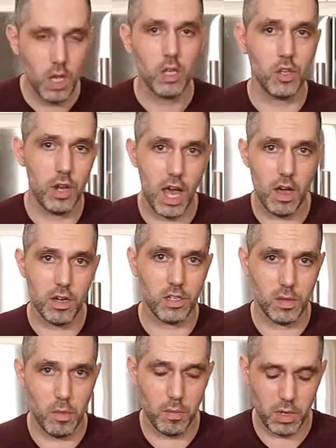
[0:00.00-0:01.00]
So now here's
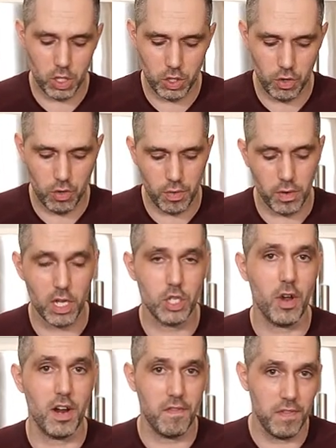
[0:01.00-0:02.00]
the moment of truth. We're gonna
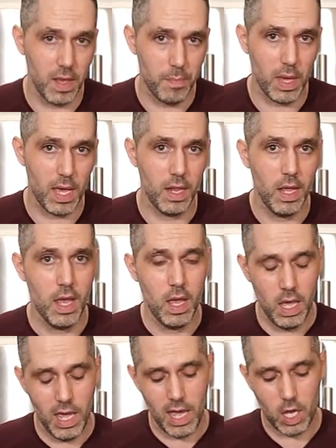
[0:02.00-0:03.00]
try to flip it.
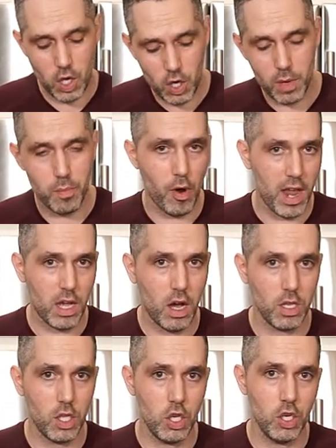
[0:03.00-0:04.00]
It could break
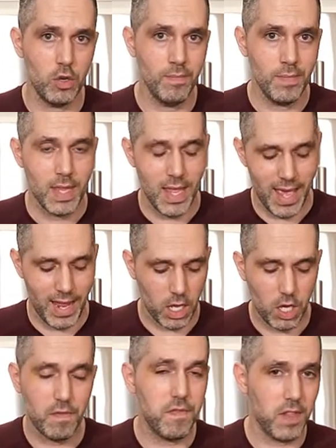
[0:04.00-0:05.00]
on you and it
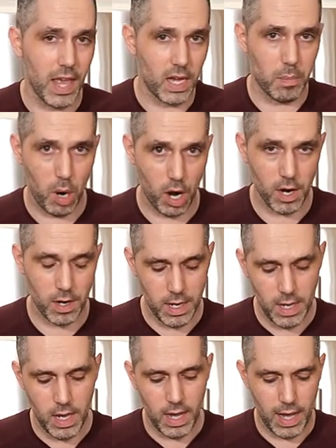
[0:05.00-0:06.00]
could flake apart.
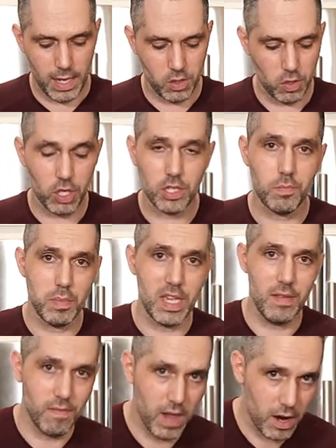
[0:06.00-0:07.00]
Uh, so just be
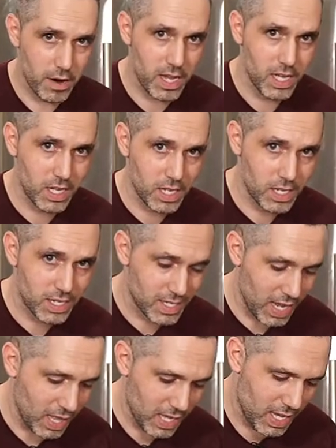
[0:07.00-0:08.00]
very
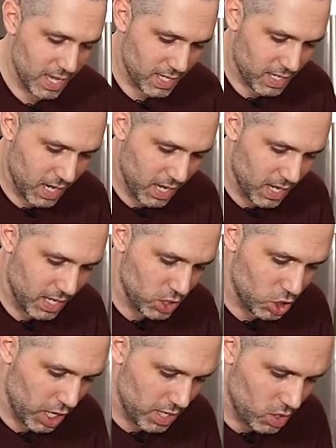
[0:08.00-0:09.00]
delicate and
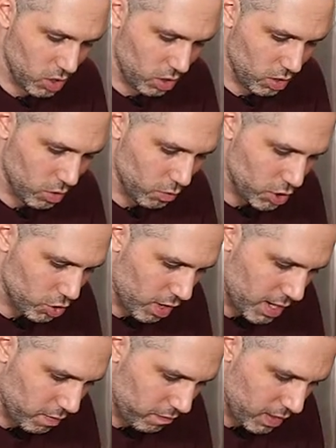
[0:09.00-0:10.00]
gentle when
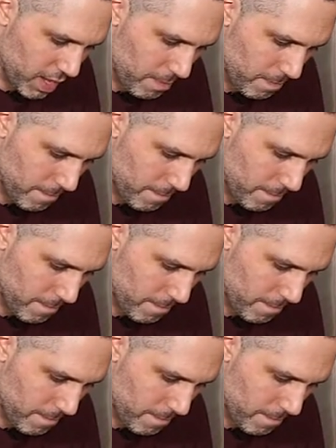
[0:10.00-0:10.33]
trying to flip.